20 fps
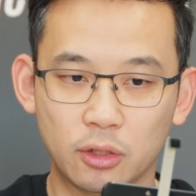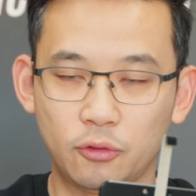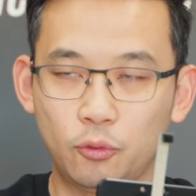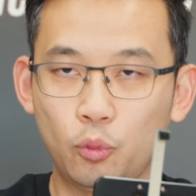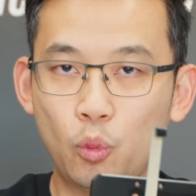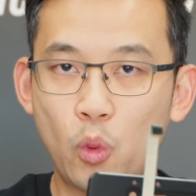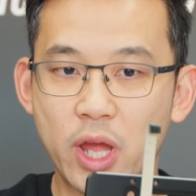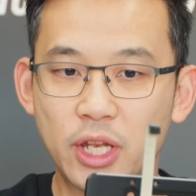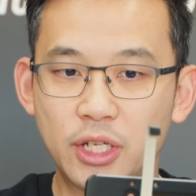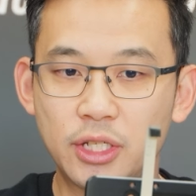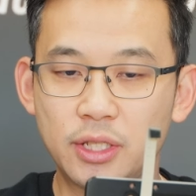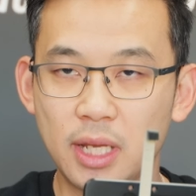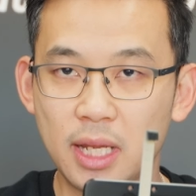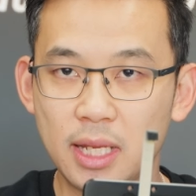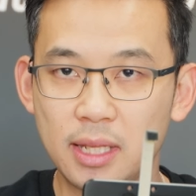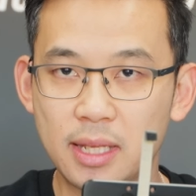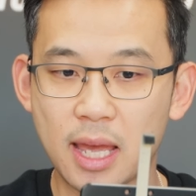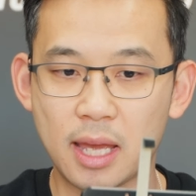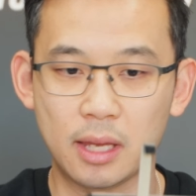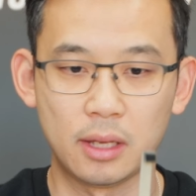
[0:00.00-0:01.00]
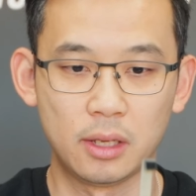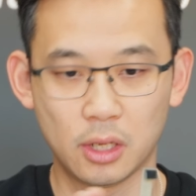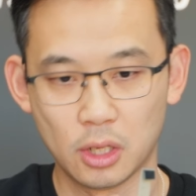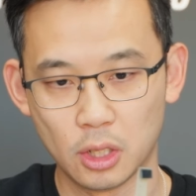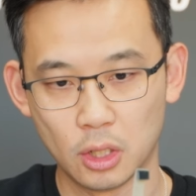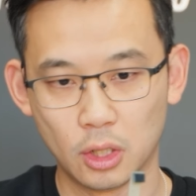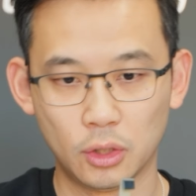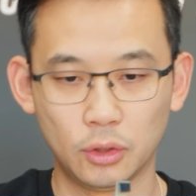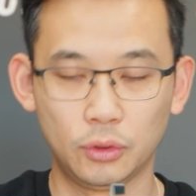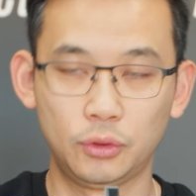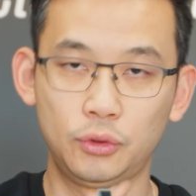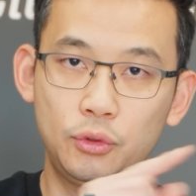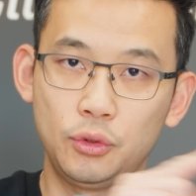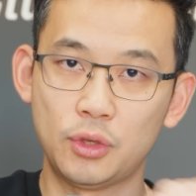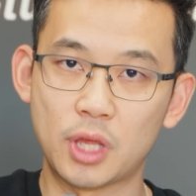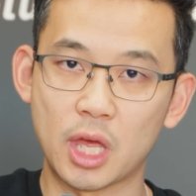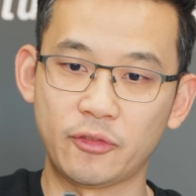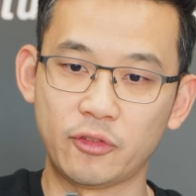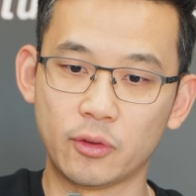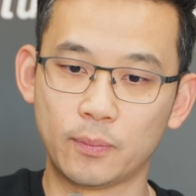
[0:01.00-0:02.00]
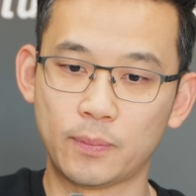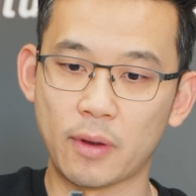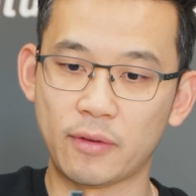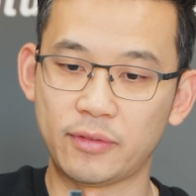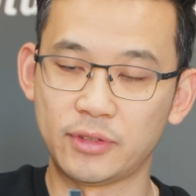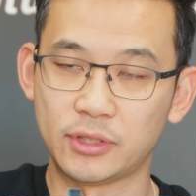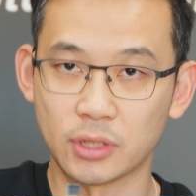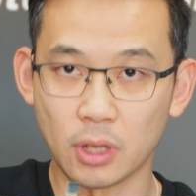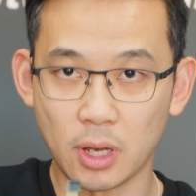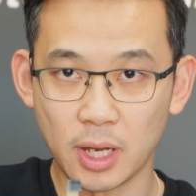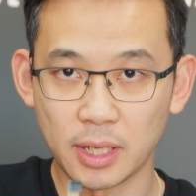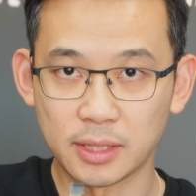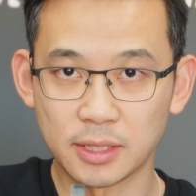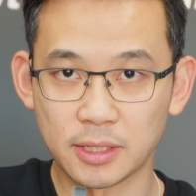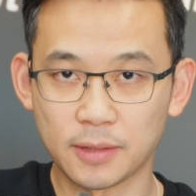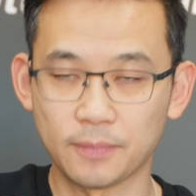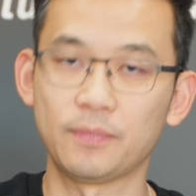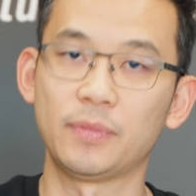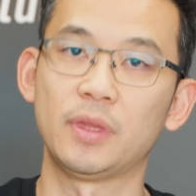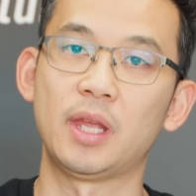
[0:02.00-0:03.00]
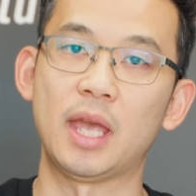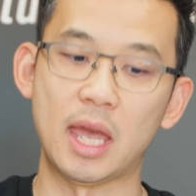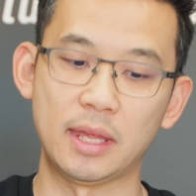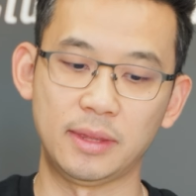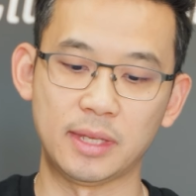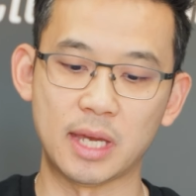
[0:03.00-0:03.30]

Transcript: of wedged in there. Do that for both sides, and